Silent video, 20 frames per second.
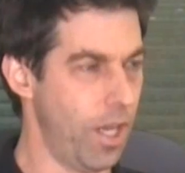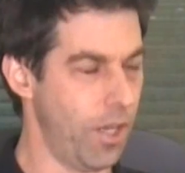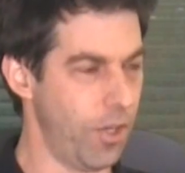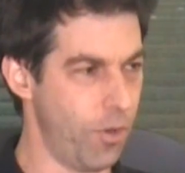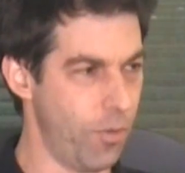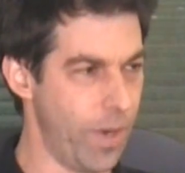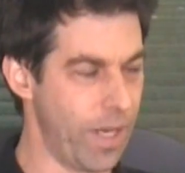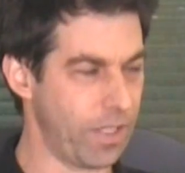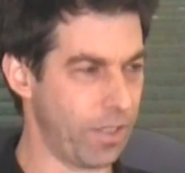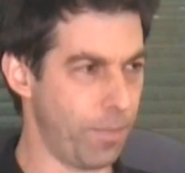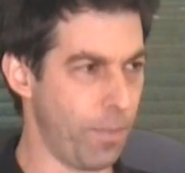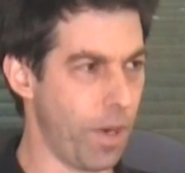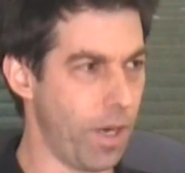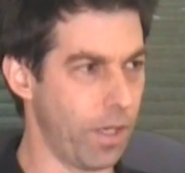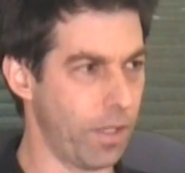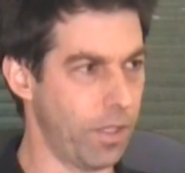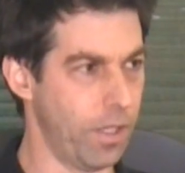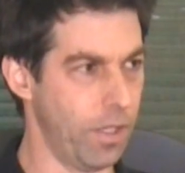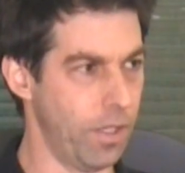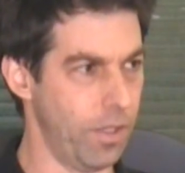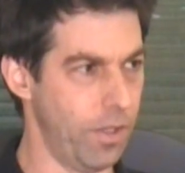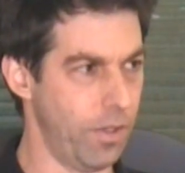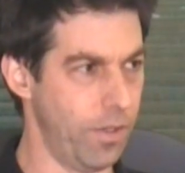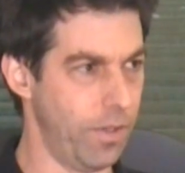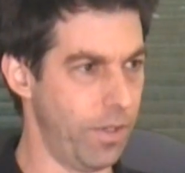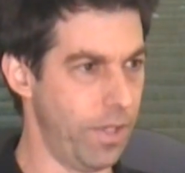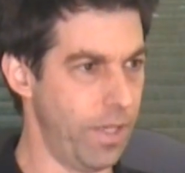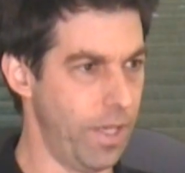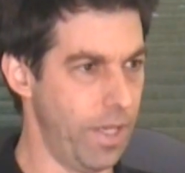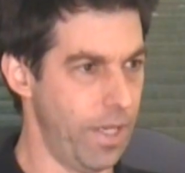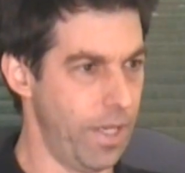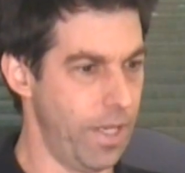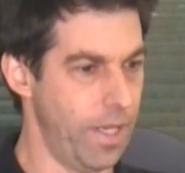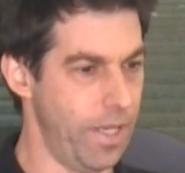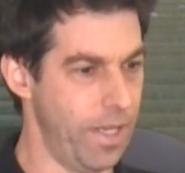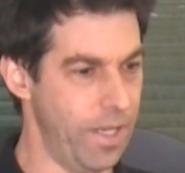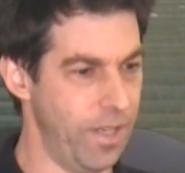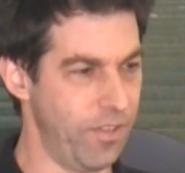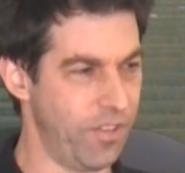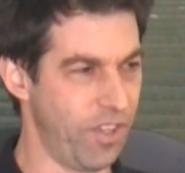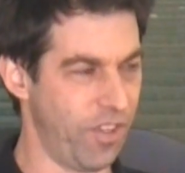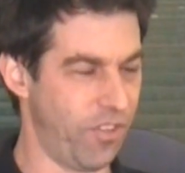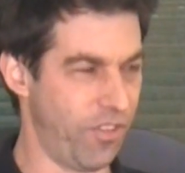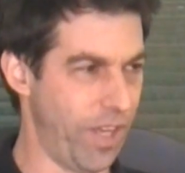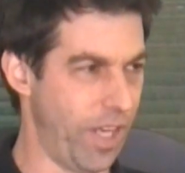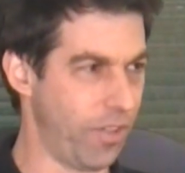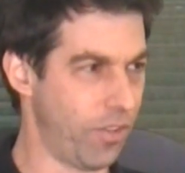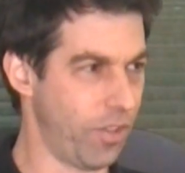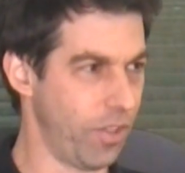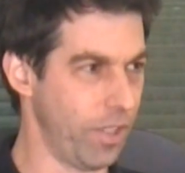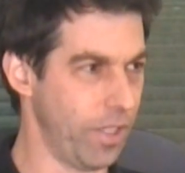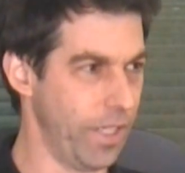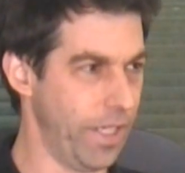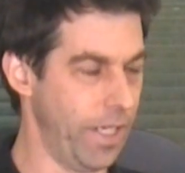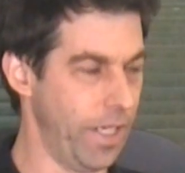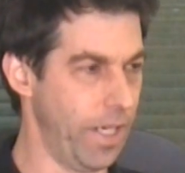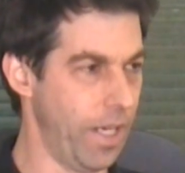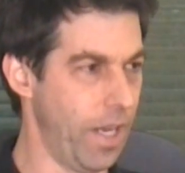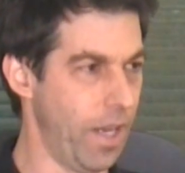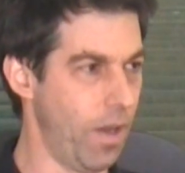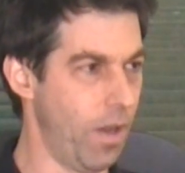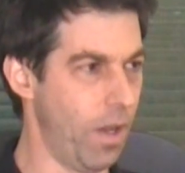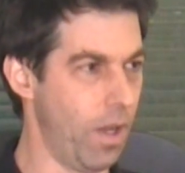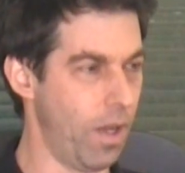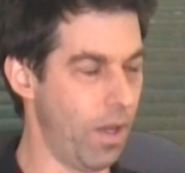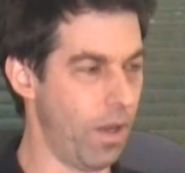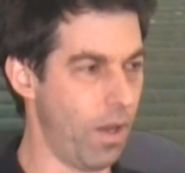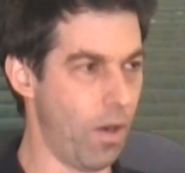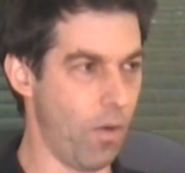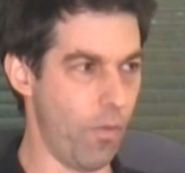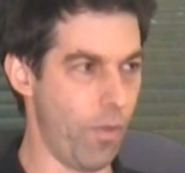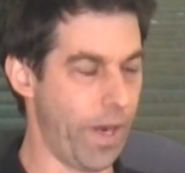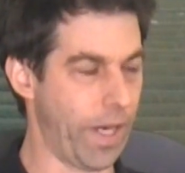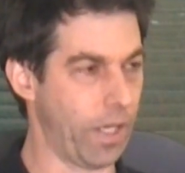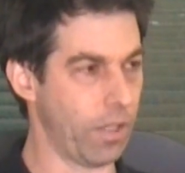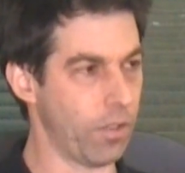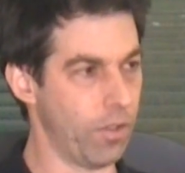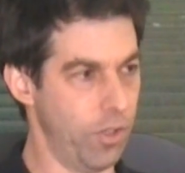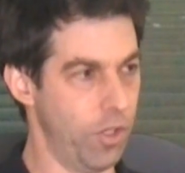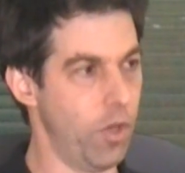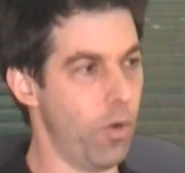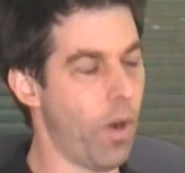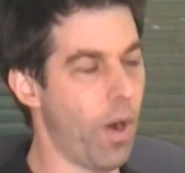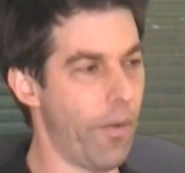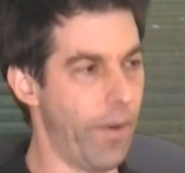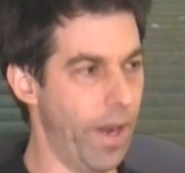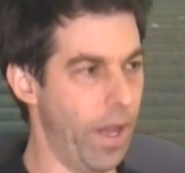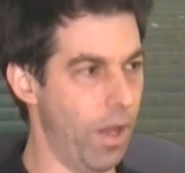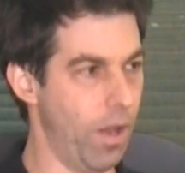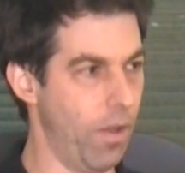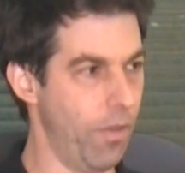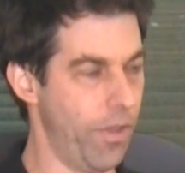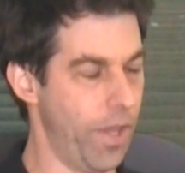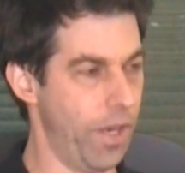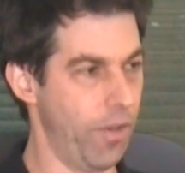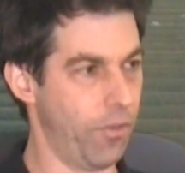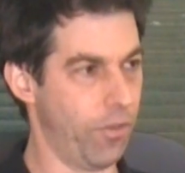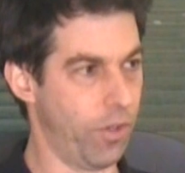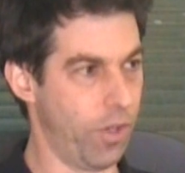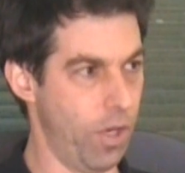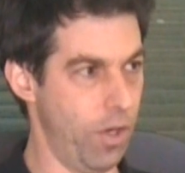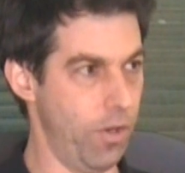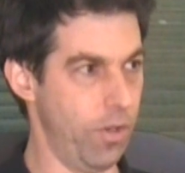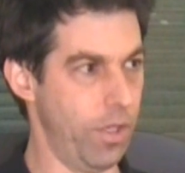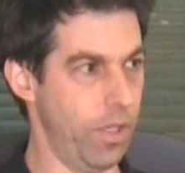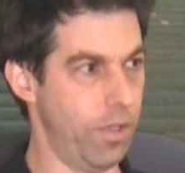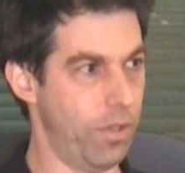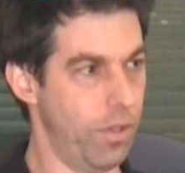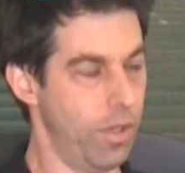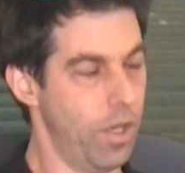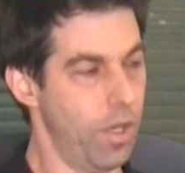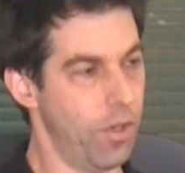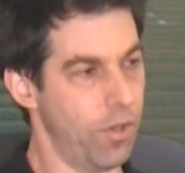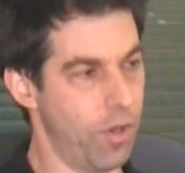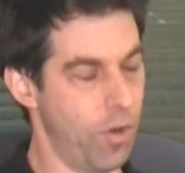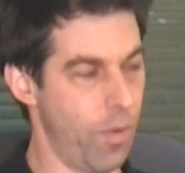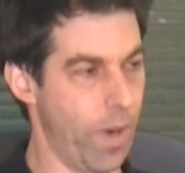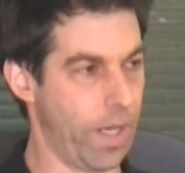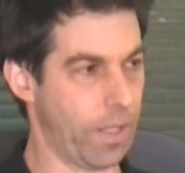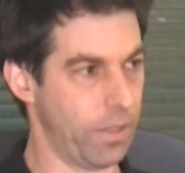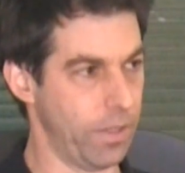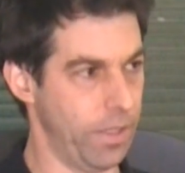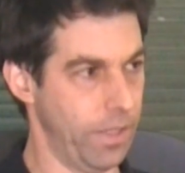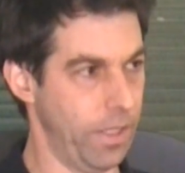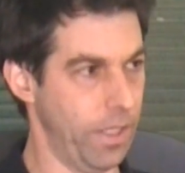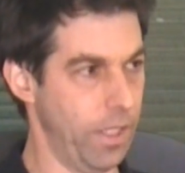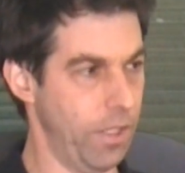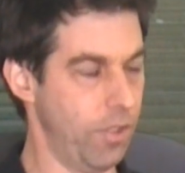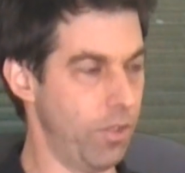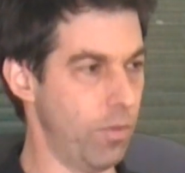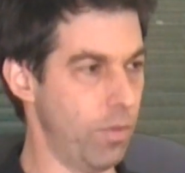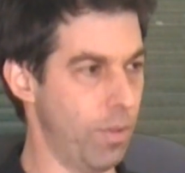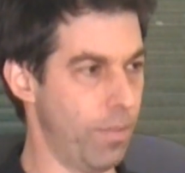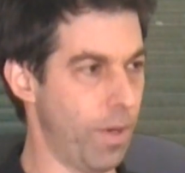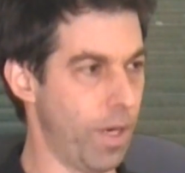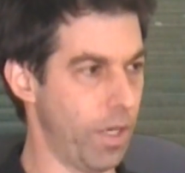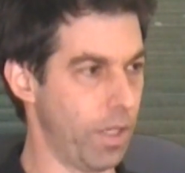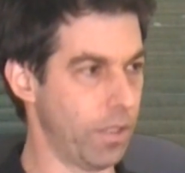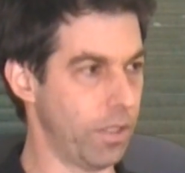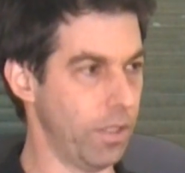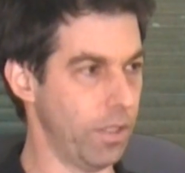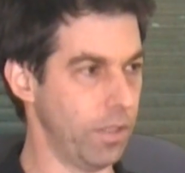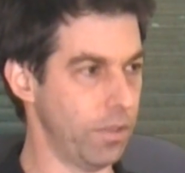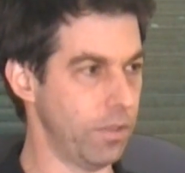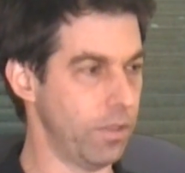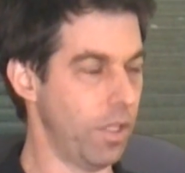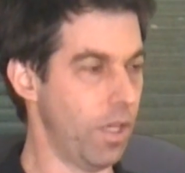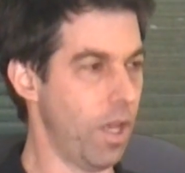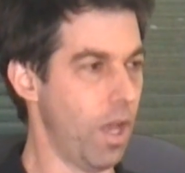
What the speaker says: A direct barcode is essentially a regular URL that is coded directly into a barcode.